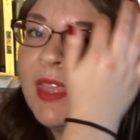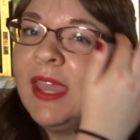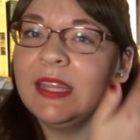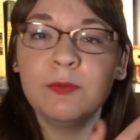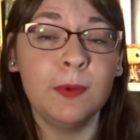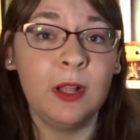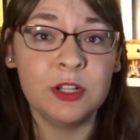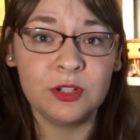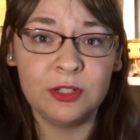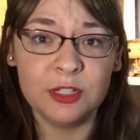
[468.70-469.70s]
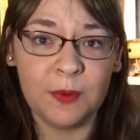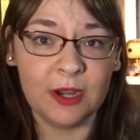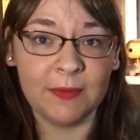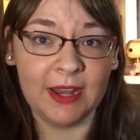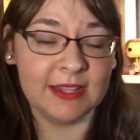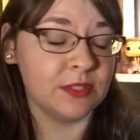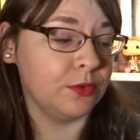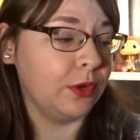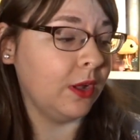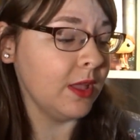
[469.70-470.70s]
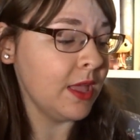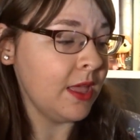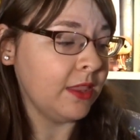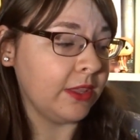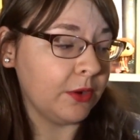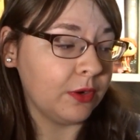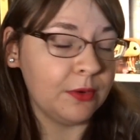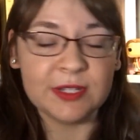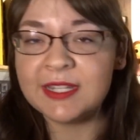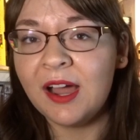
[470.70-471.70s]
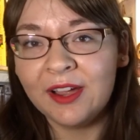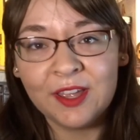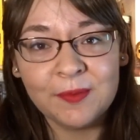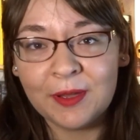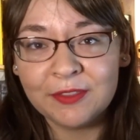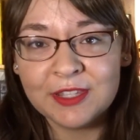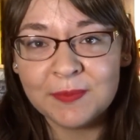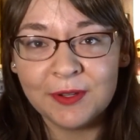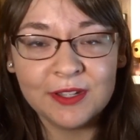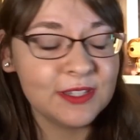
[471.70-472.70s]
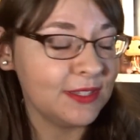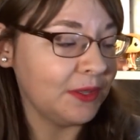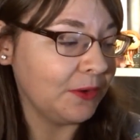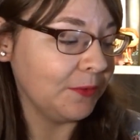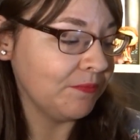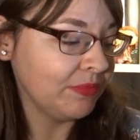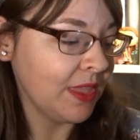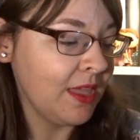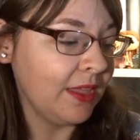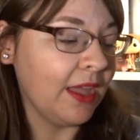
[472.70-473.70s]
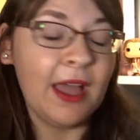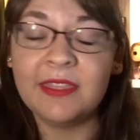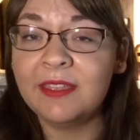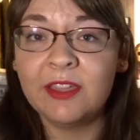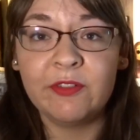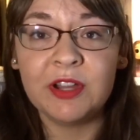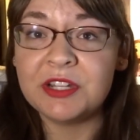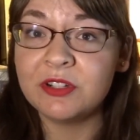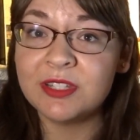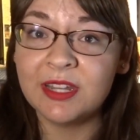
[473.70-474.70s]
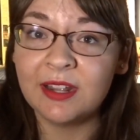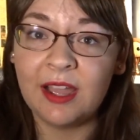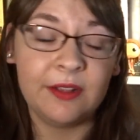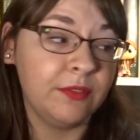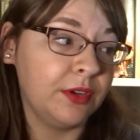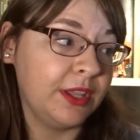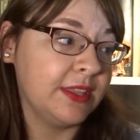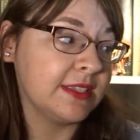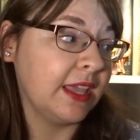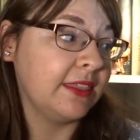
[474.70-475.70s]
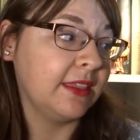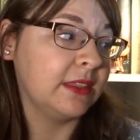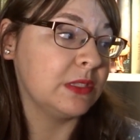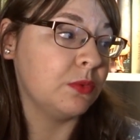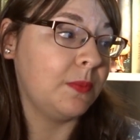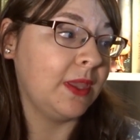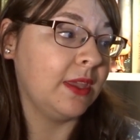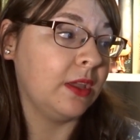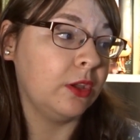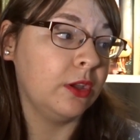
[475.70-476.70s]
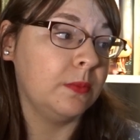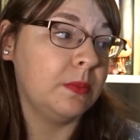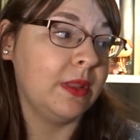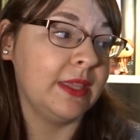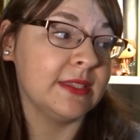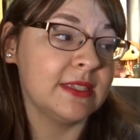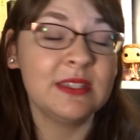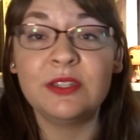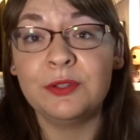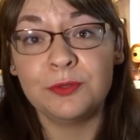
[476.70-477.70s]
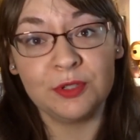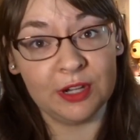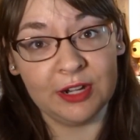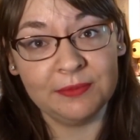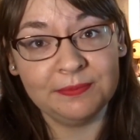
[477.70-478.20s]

anthropological department at school. They were always talking about this book. So yeah, I think if you're interested in kind of learning this, I think this will be a good place to start.